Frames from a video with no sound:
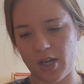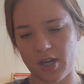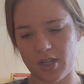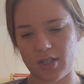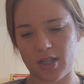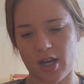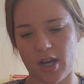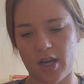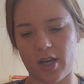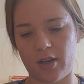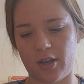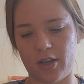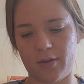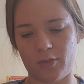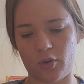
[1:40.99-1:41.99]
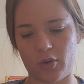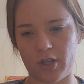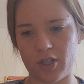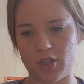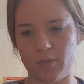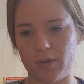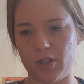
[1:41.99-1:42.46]
and I am
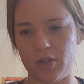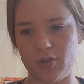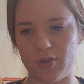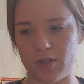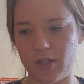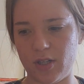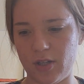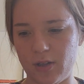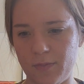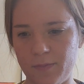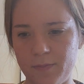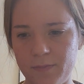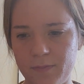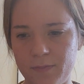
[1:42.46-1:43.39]
going to be using